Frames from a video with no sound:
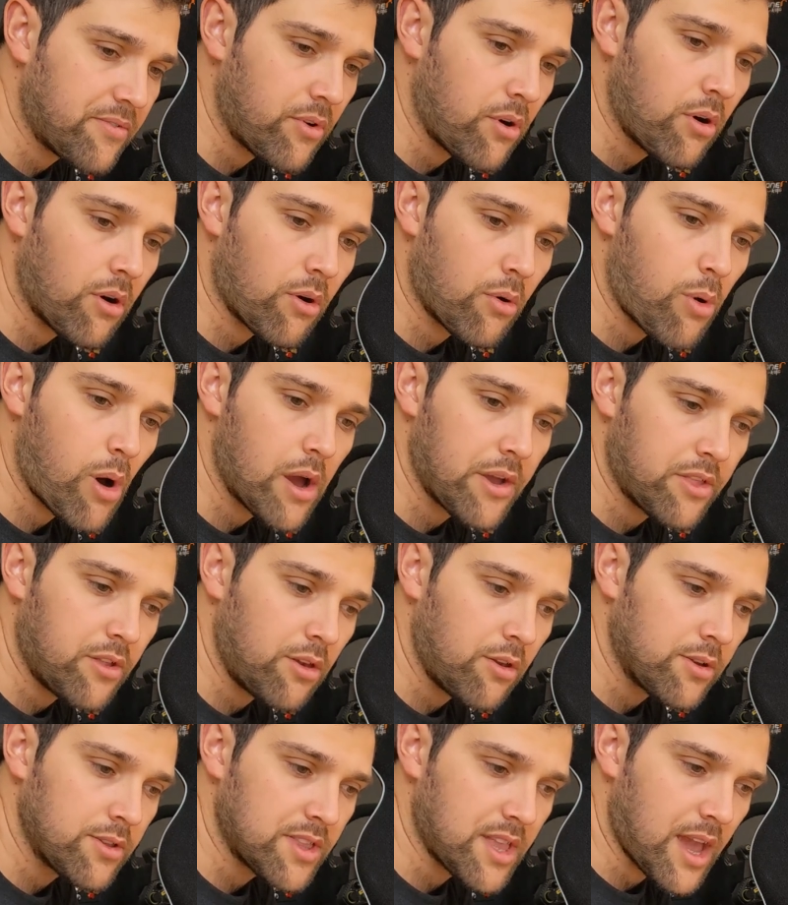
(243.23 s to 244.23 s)
for quite a
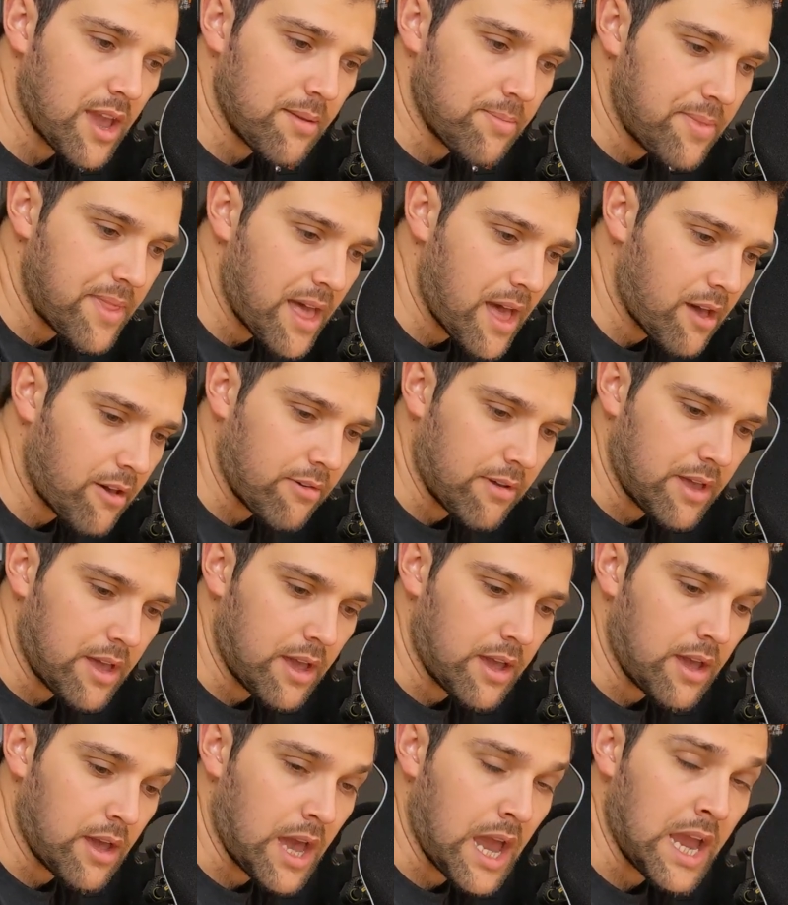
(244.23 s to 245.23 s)
long time now,
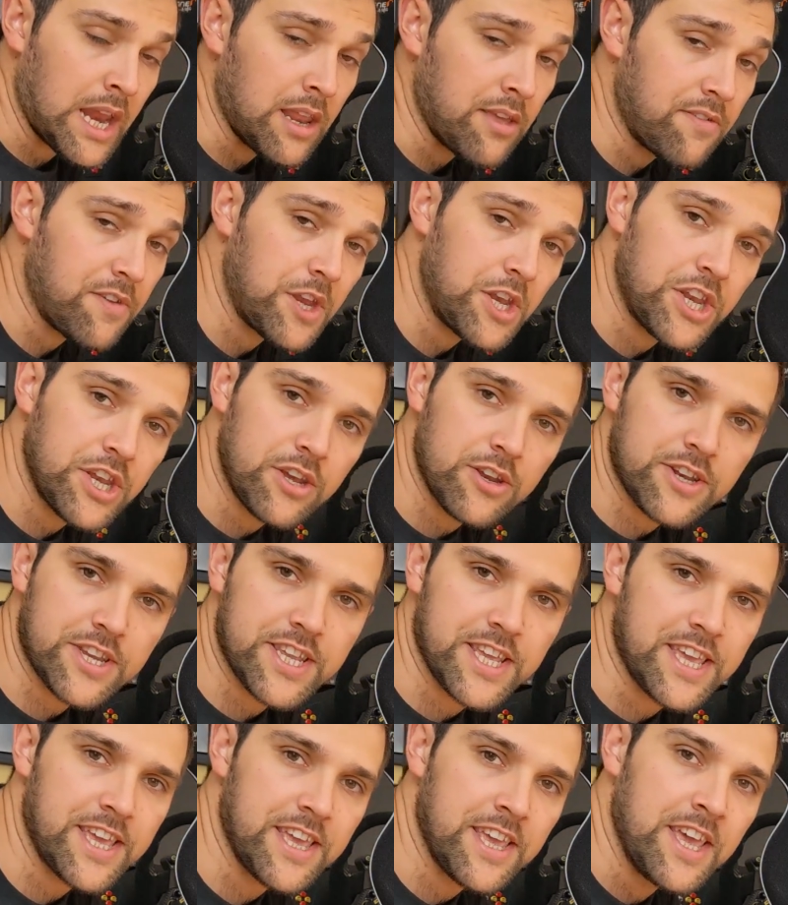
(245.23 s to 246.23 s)
and if you
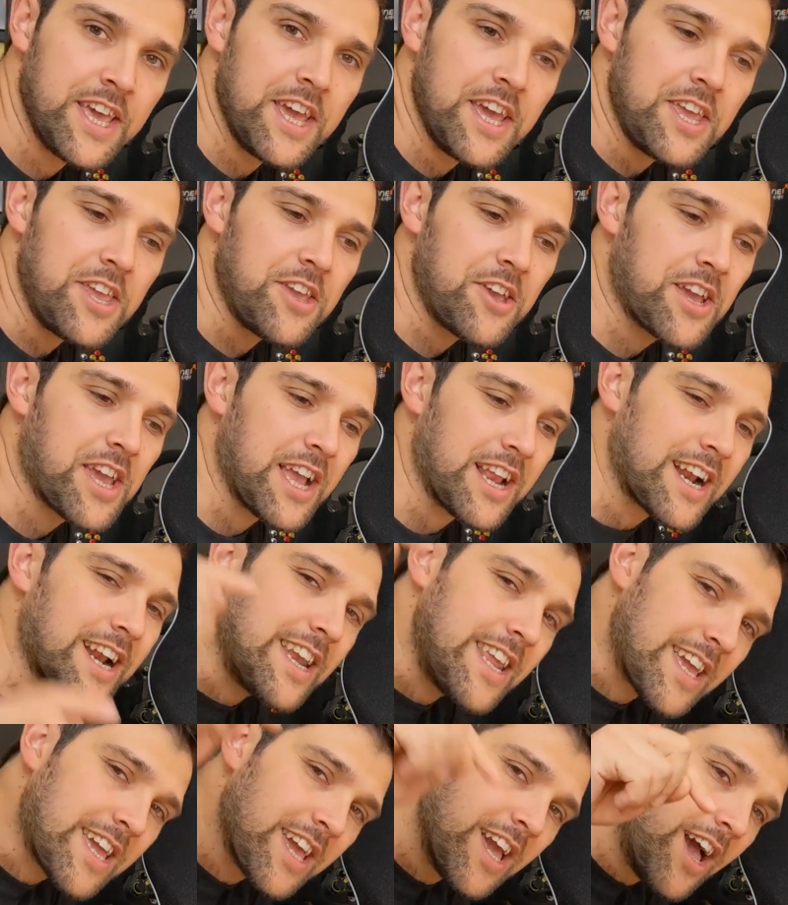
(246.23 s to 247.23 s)
didn't, you can
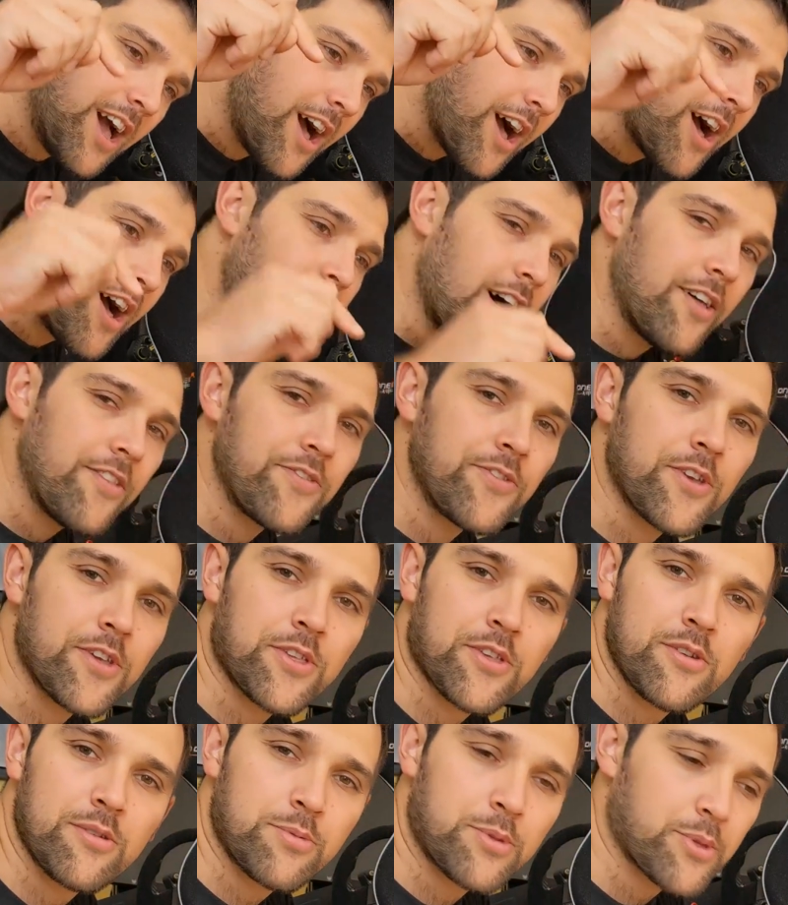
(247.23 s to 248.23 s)
click on the
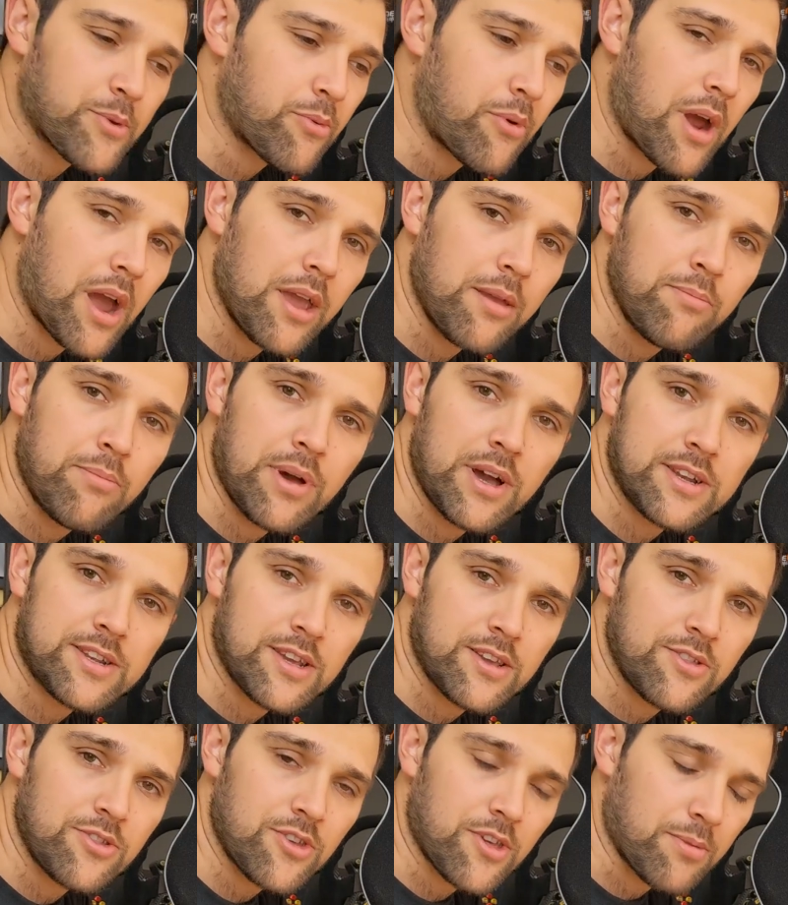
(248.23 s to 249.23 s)
subscribe
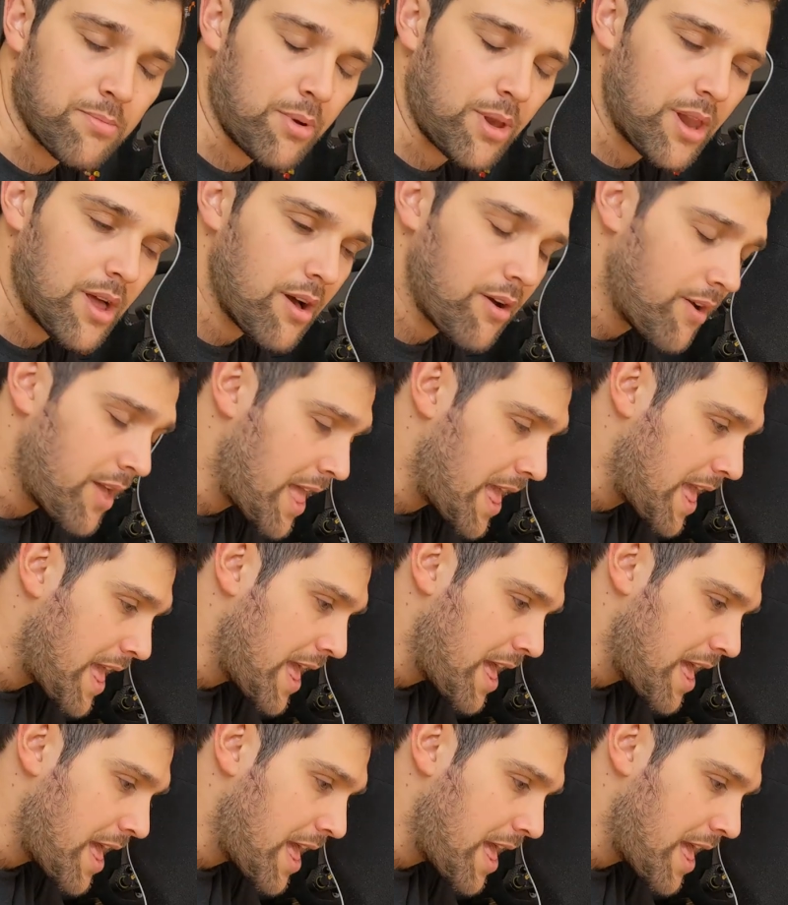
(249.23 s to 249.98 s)
button just below.